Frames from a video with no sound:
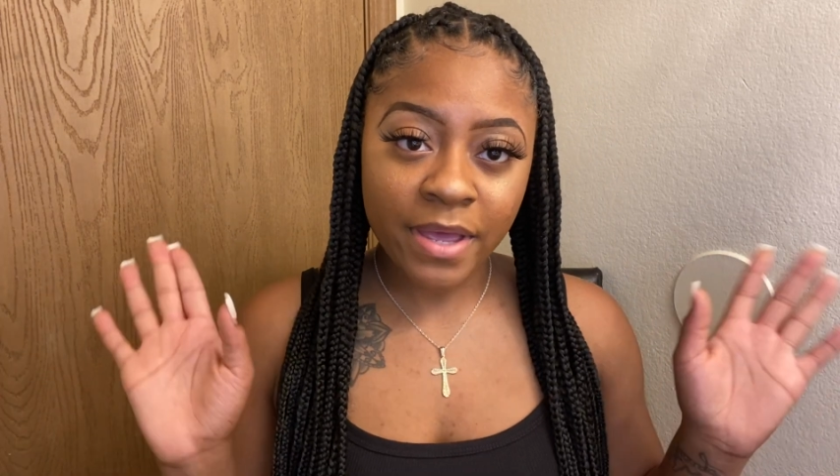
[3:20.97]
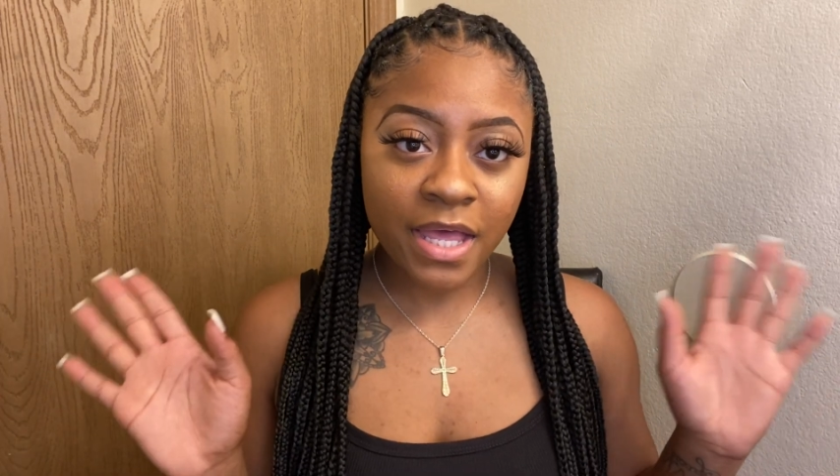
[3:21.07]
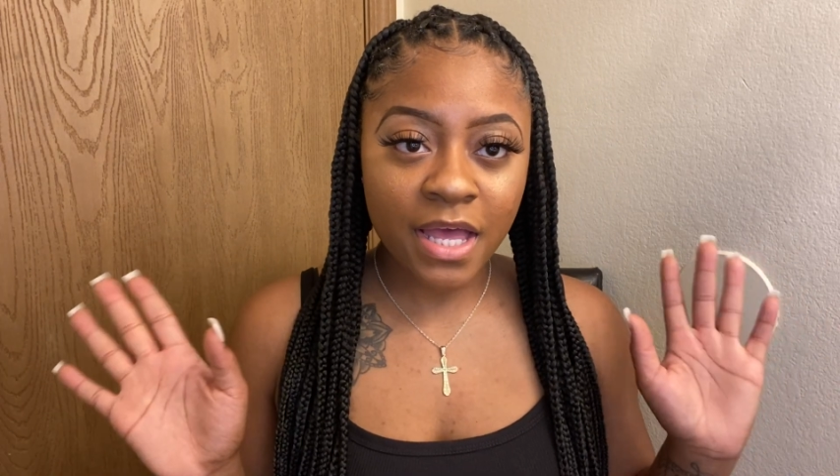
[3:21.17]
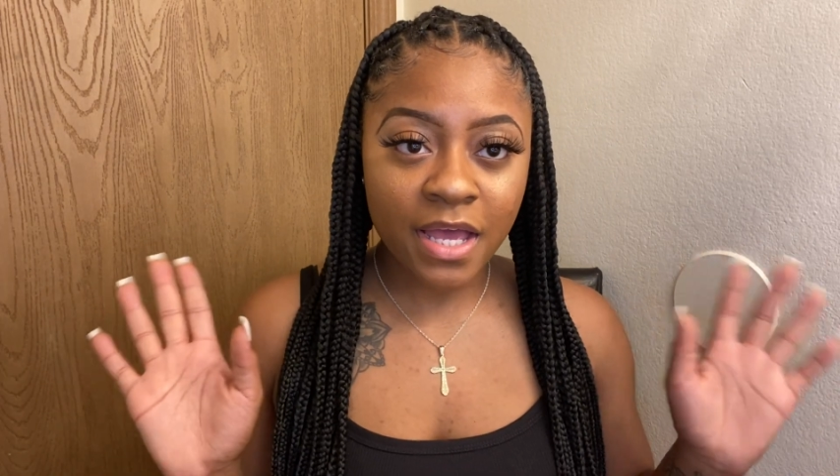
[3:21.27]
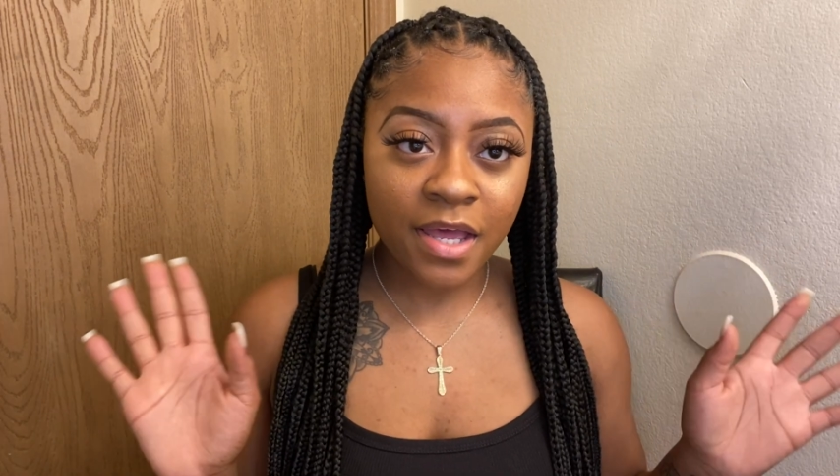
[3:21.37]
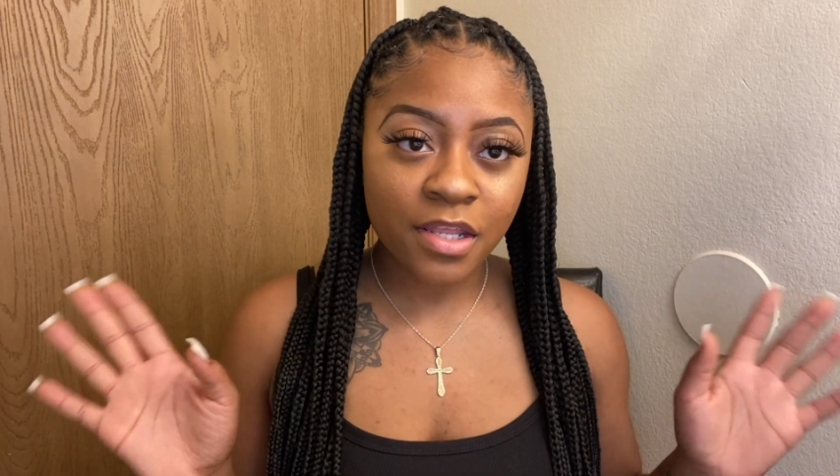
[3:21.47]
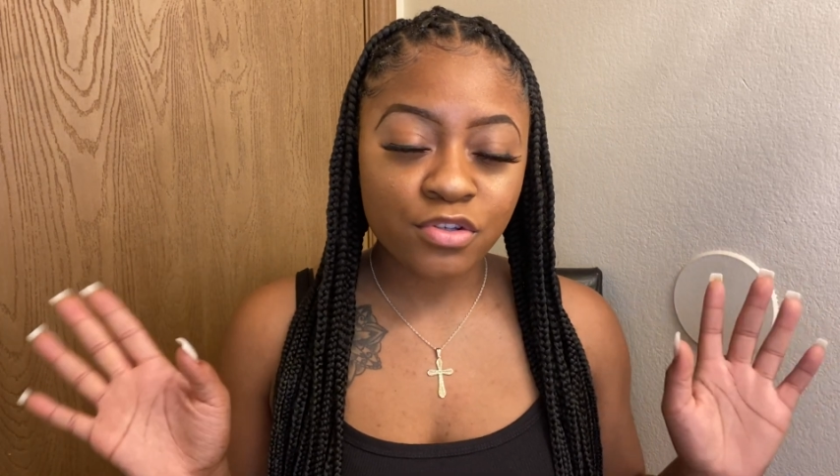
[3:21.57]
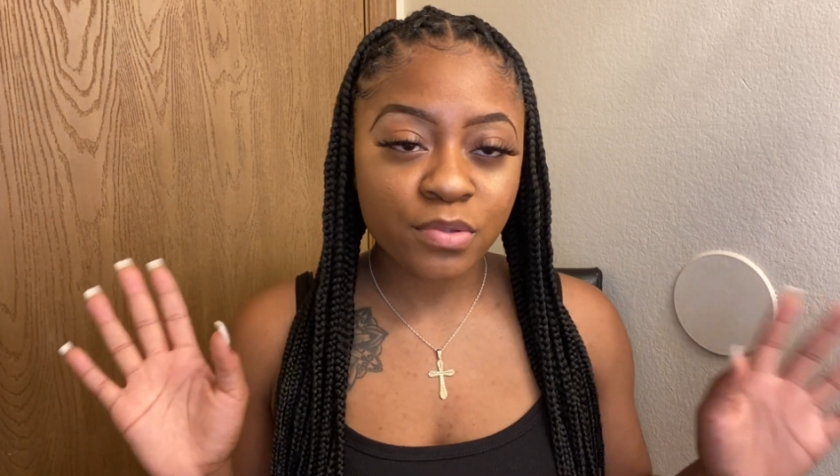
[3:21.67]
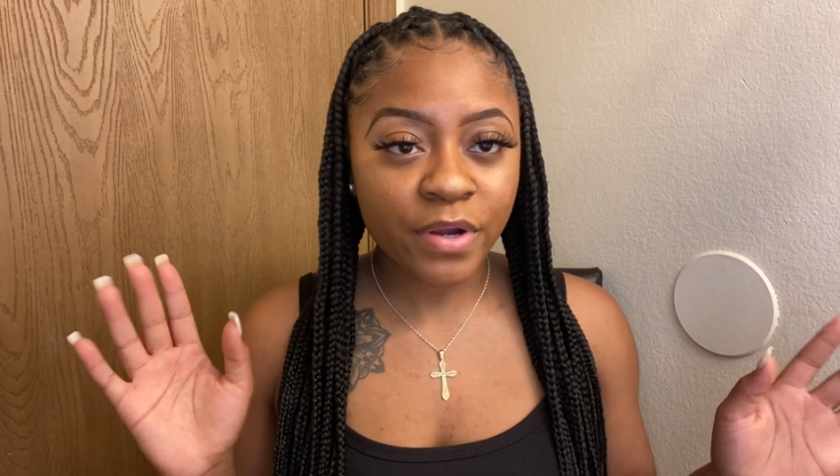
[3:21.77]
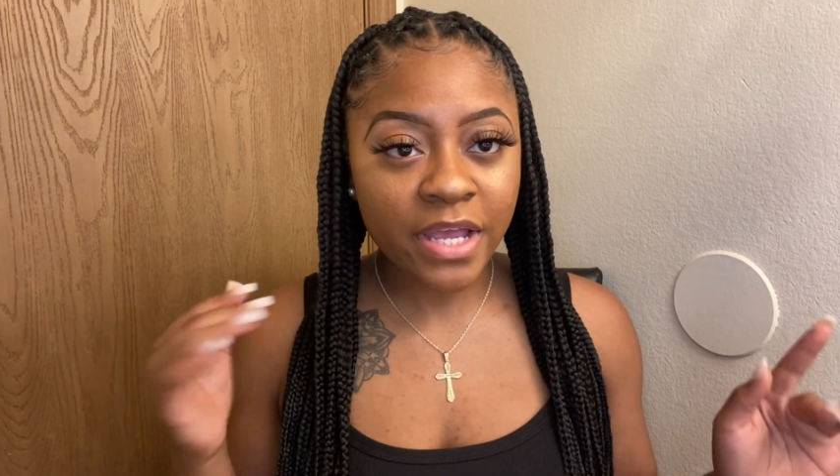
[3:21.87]
God, you
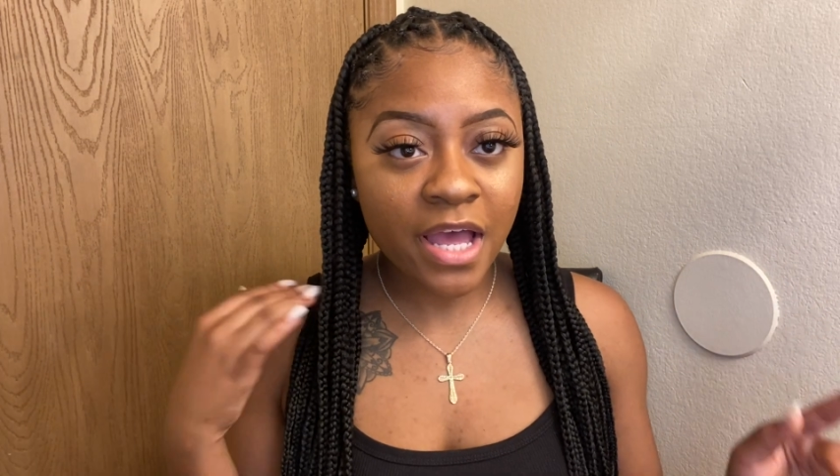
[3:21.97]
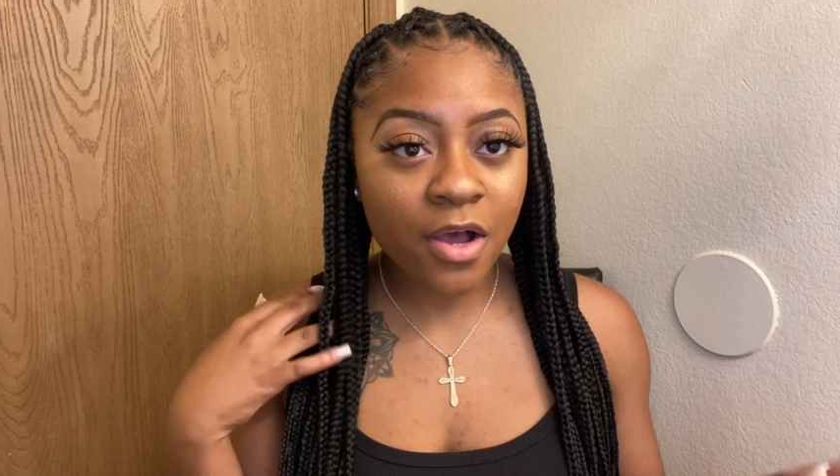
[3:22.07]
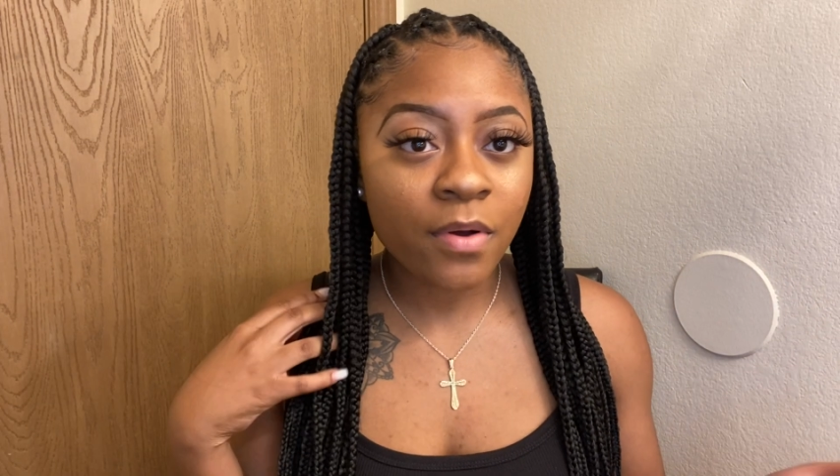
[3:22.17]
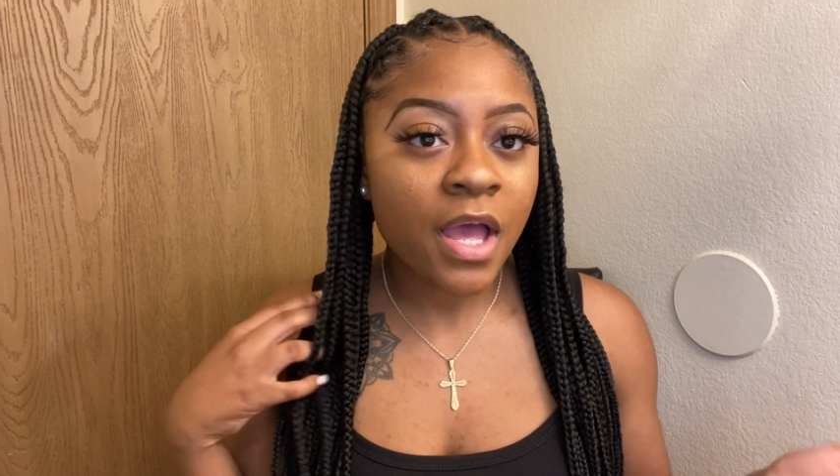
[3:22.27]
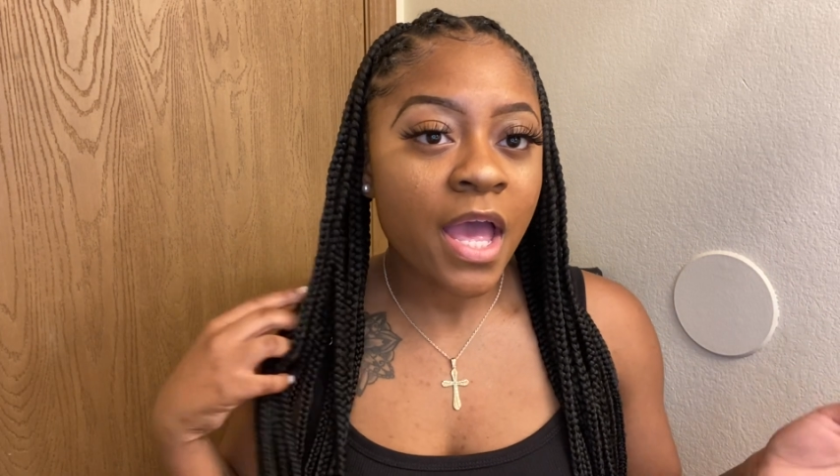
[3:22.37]
should work out.